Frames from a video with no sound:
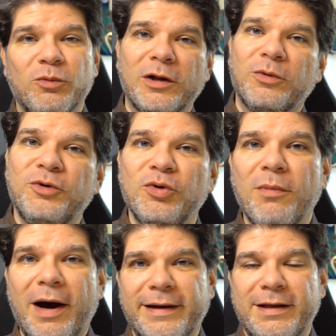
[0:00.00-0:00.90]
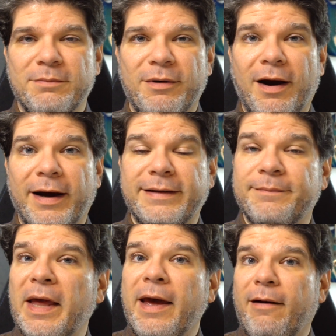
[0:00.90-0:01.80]
and welcome to my deep guide.
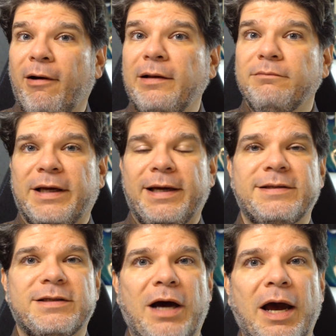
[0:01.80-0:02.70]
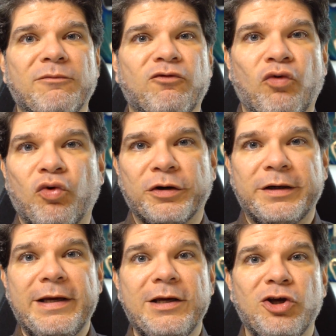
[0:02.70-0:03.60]
Well, it's time for
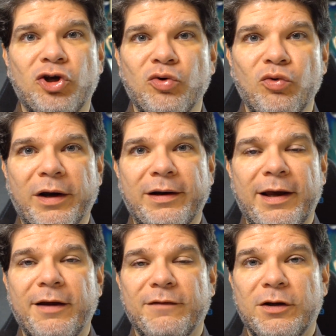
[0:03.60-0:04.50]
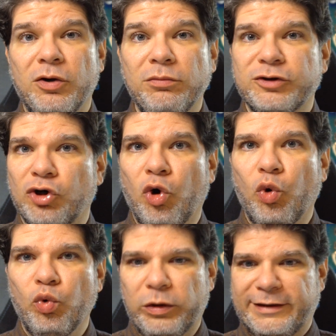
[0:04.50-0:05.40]
the Q&A video, so
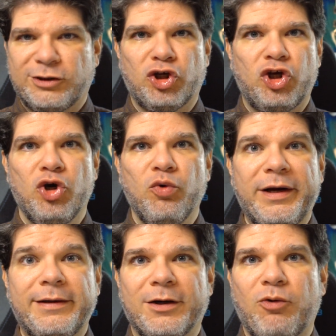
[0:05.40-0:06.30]
let's cue in the